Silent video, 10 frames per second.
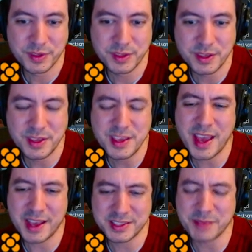
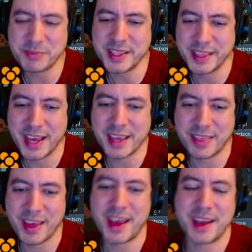Yeah, something like
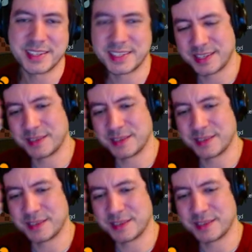that.